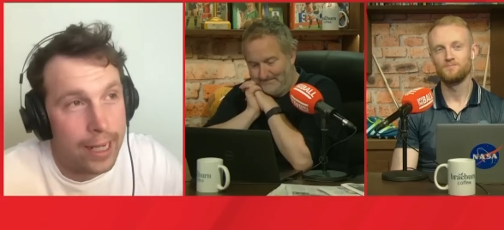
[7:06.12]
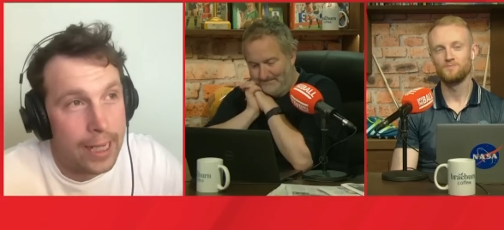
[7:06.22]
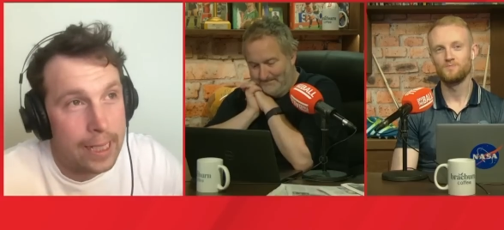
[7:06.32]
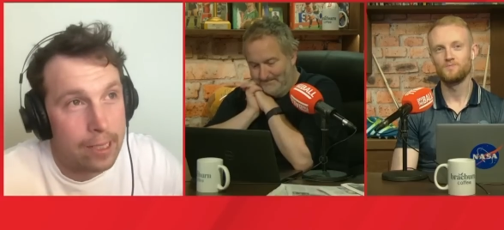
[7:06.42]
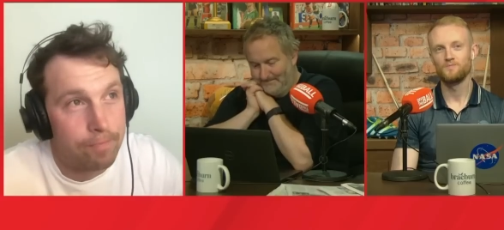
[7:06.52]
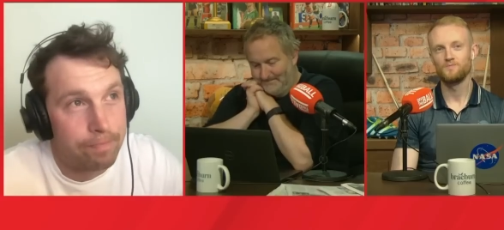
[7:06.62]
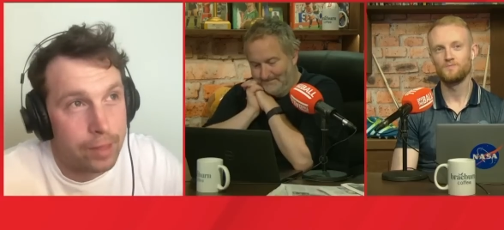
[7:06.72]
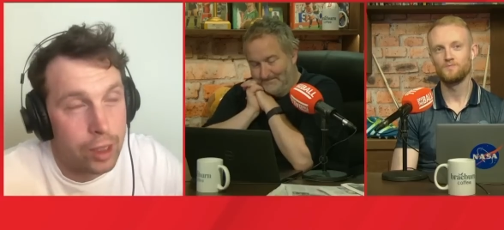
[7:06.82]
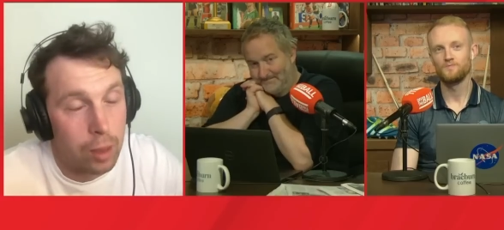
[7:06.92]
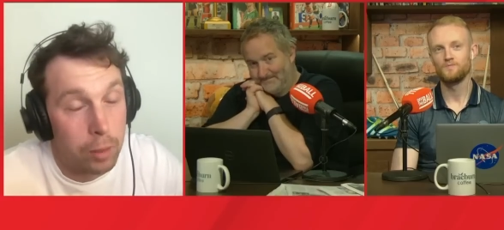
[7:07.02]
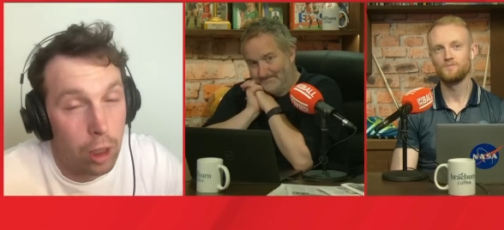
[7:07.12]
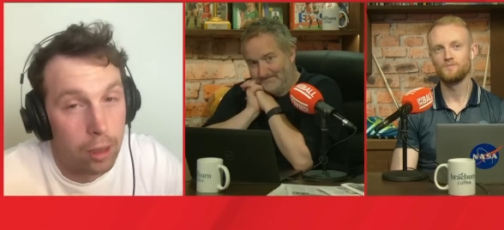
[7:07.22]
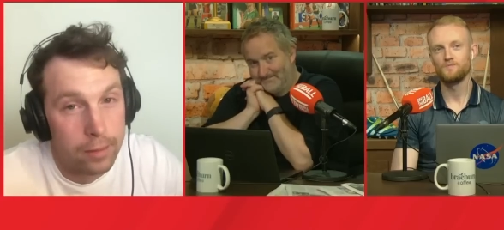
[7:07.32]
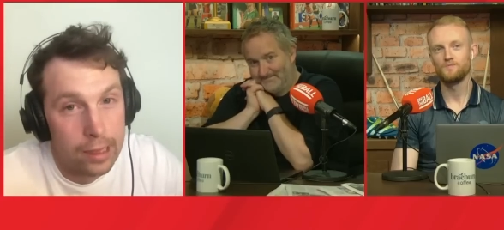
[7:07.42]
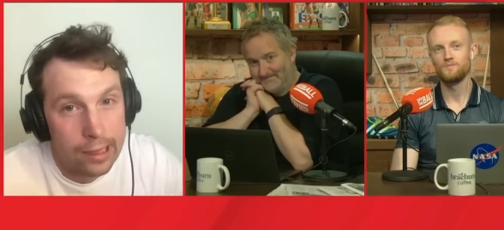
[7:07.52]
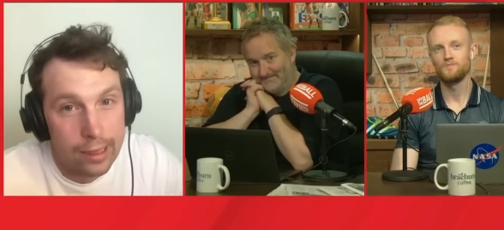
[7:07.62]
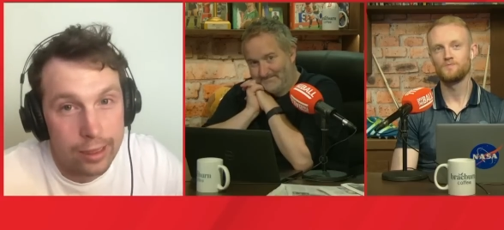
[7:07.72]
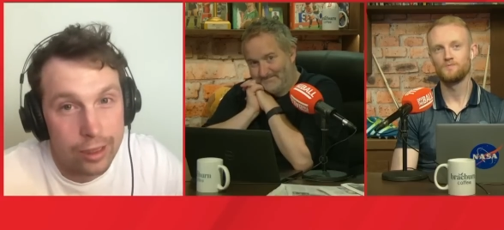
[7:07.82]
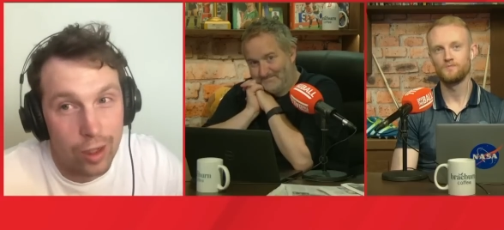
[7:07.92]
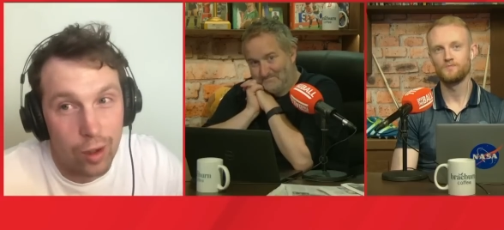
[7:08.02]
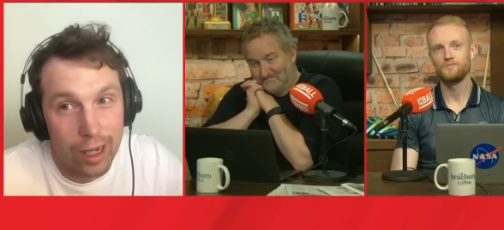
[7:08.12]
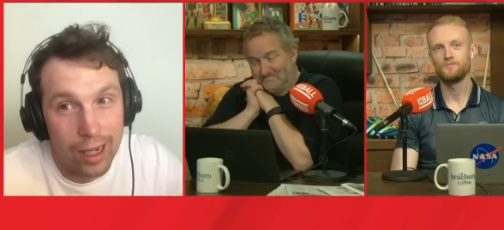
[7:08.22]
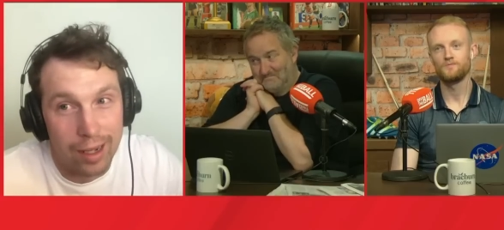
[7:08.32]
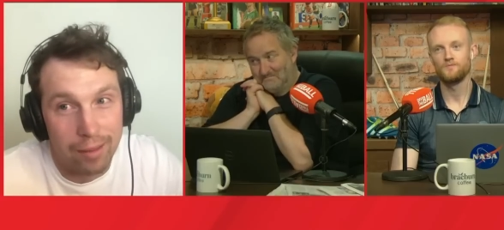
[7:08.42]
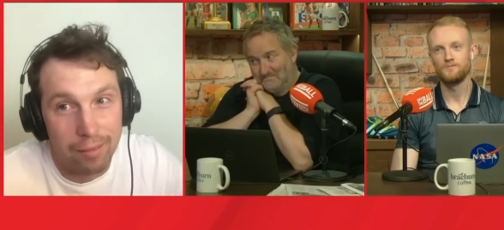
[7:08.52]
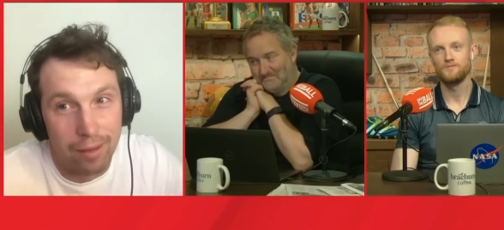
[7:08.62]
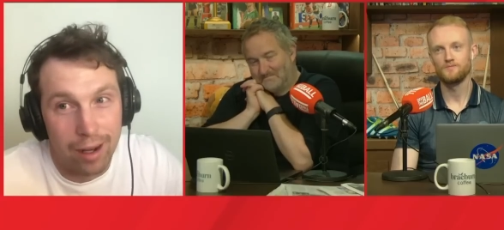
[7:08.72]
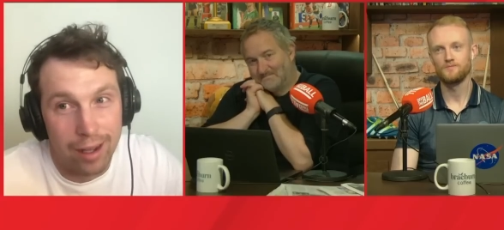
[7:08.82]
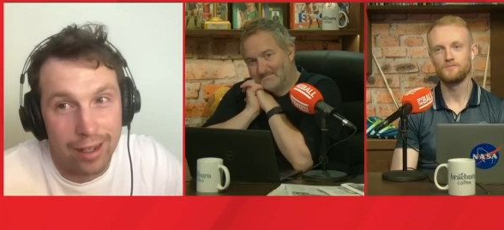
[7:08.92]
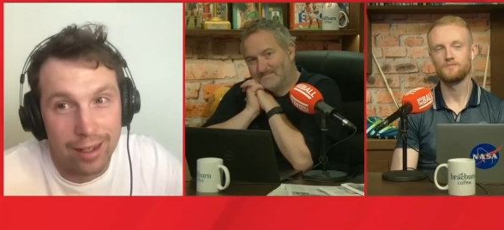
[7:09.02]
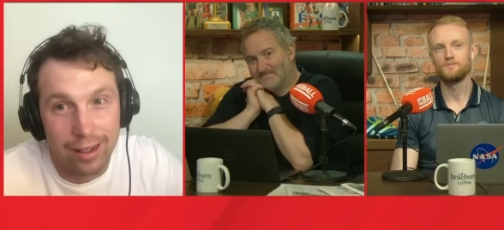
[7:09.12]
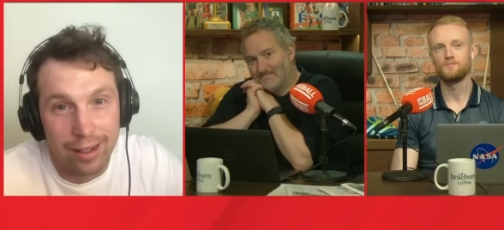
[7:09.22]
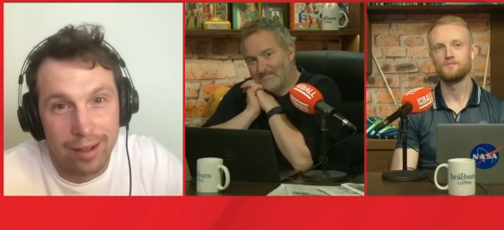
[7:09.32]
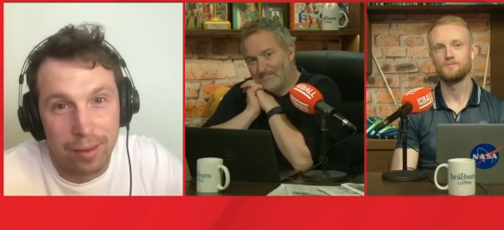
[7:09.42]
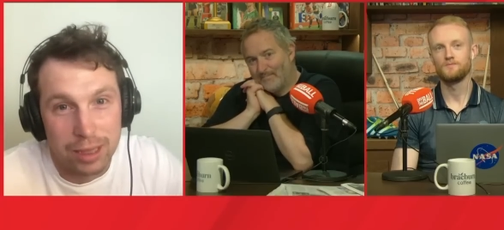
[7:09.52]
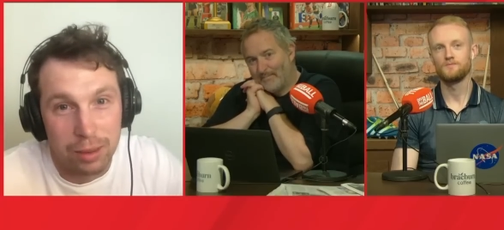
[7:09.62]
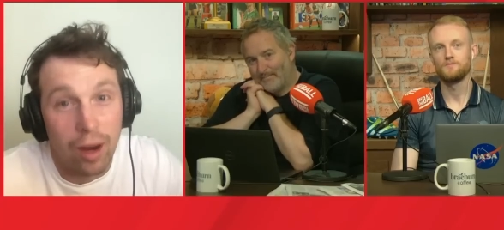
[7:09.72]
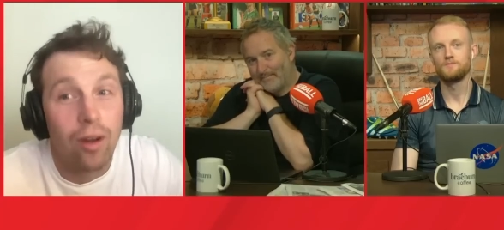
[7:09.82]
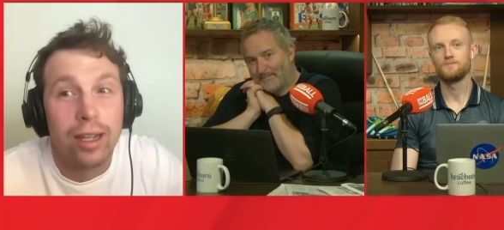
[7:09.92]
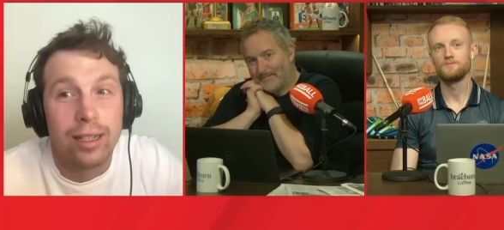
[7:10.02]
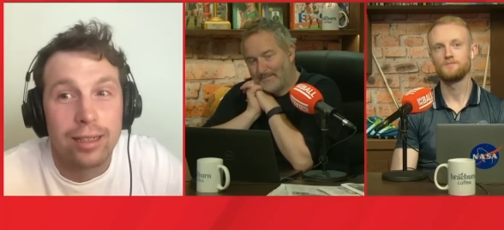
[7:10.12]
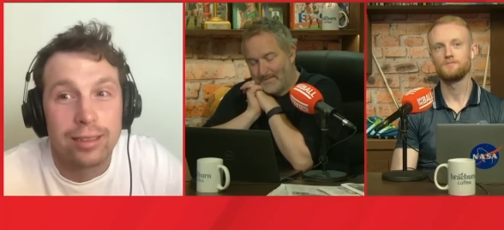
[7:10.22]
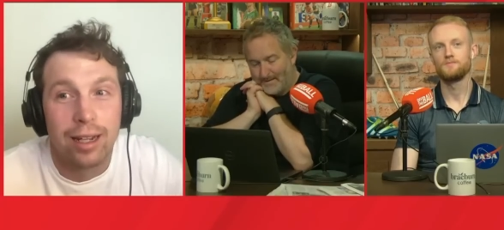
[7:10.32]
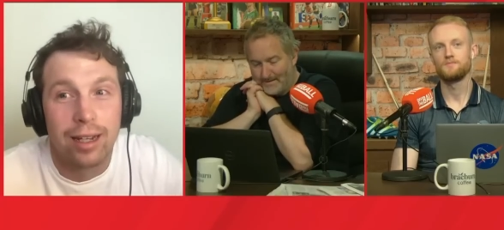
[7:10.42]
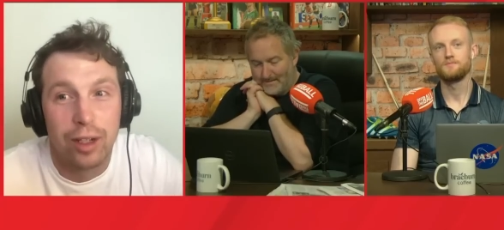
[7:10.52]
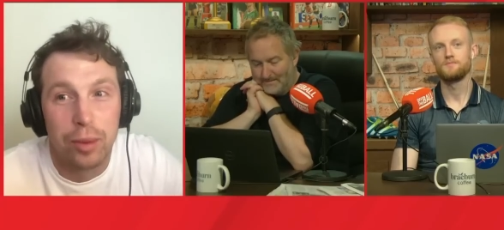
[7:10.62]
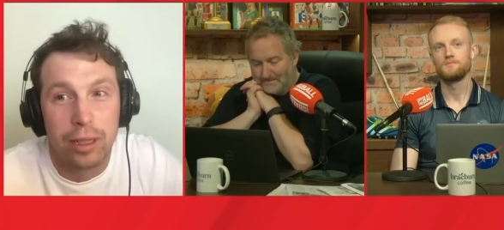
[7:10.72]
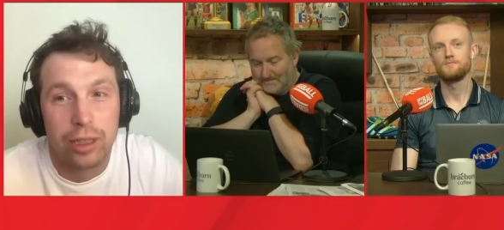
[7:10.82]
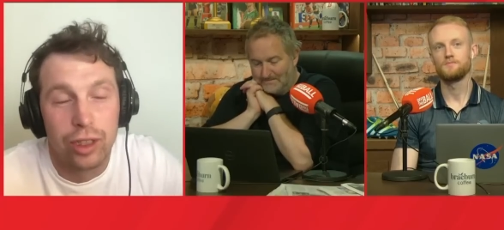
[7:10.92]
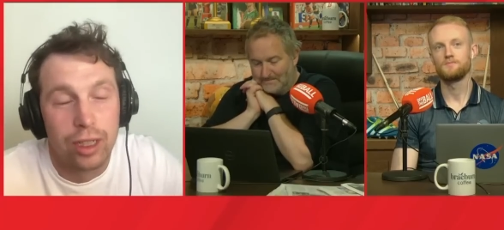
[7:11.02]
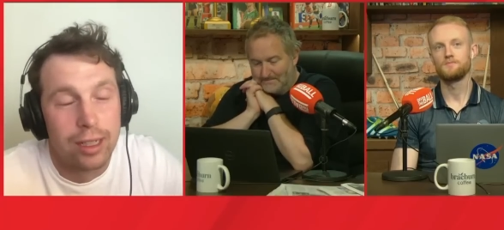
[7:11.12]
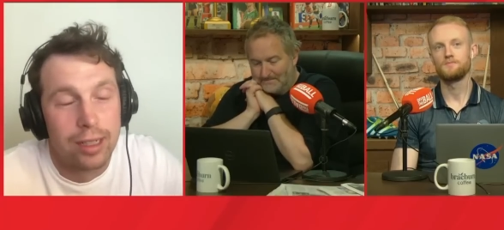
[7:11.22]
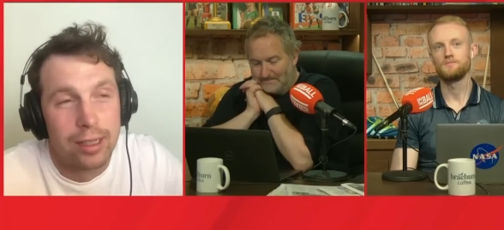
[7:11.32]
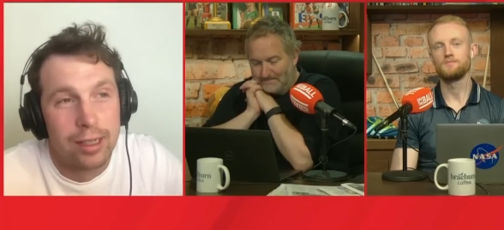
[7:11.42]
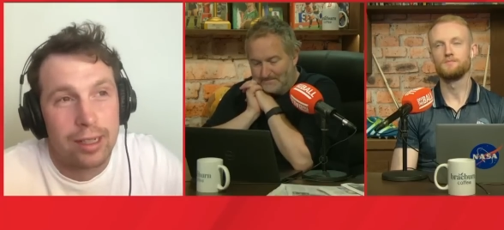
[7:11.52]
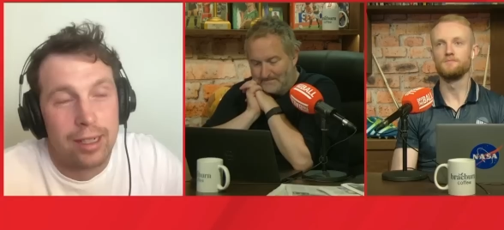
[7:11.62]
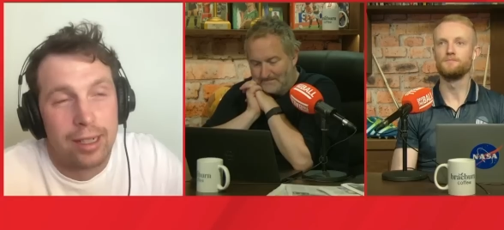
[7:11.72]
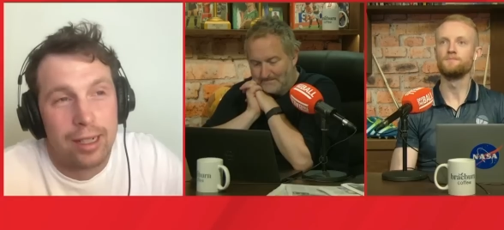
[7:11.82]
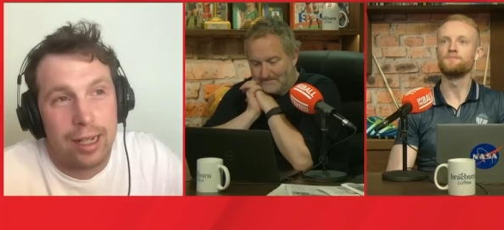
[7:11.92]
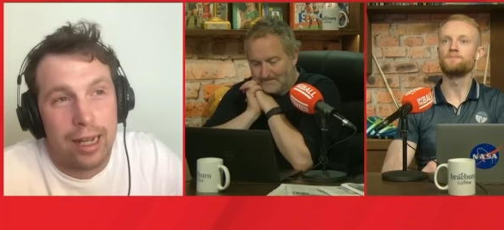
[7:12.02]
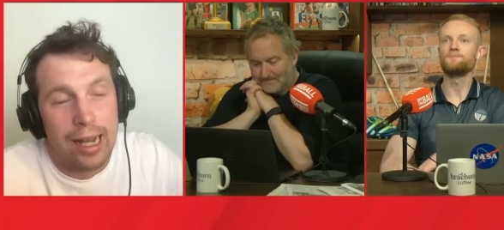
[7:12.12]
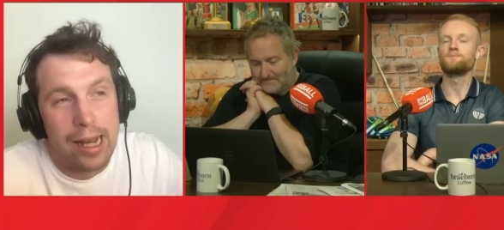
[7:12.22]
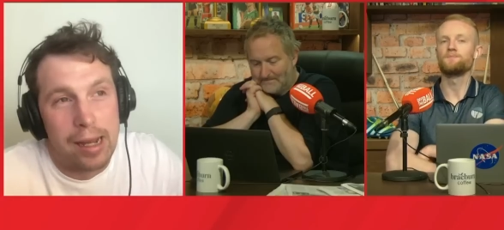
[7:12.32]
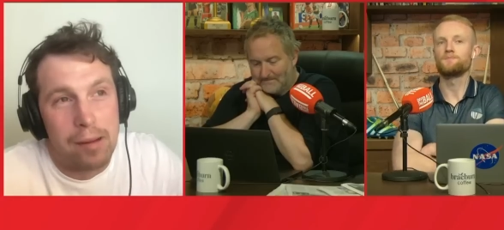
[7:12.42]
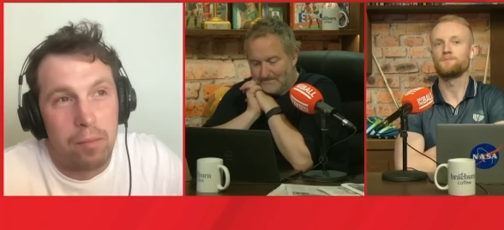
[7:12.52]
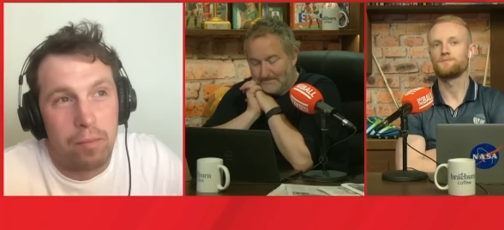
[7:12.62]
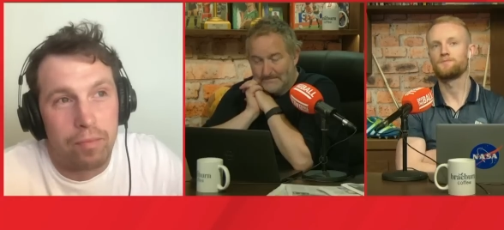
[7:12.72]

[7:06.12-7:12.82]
Speaker 1: in uh, Tullamore, so uh, Monaghan are possibly lucky that it's not in Newbridge. Mm.